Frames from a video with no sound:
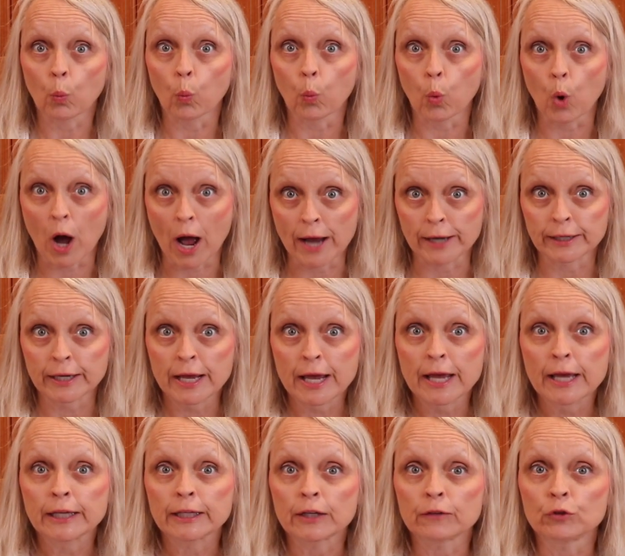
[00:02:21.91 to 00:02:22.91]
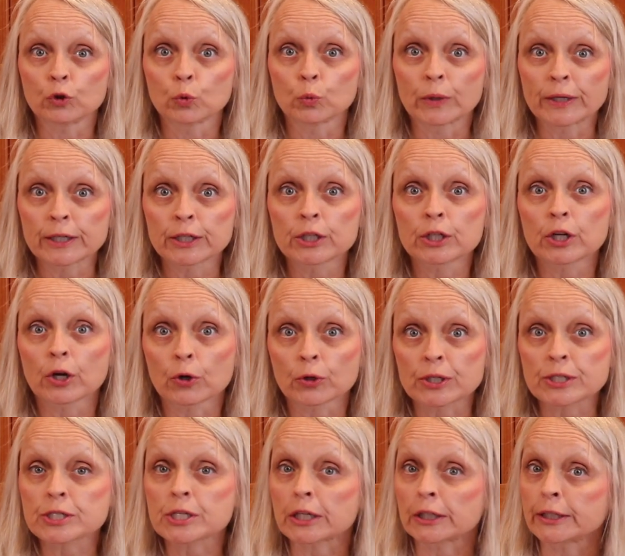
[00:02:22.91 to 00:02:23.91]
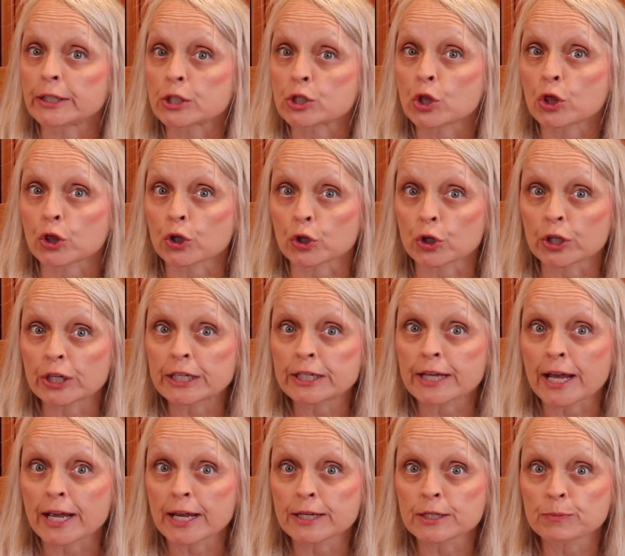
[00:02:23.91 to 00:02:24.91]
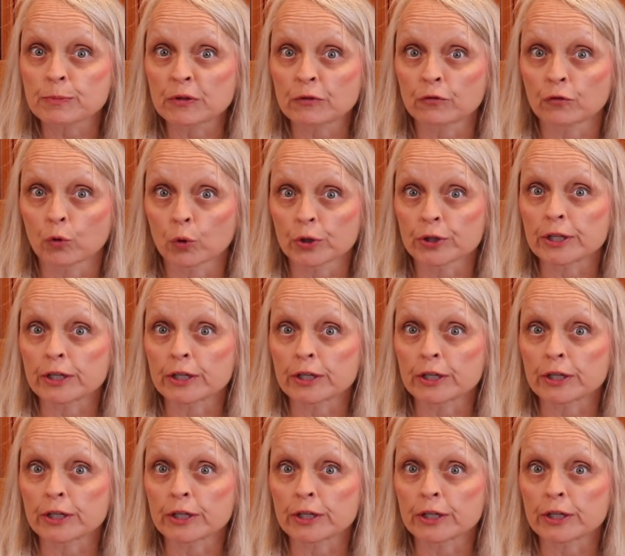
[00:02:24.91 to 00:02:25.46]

one, give you written notice at least thirty days before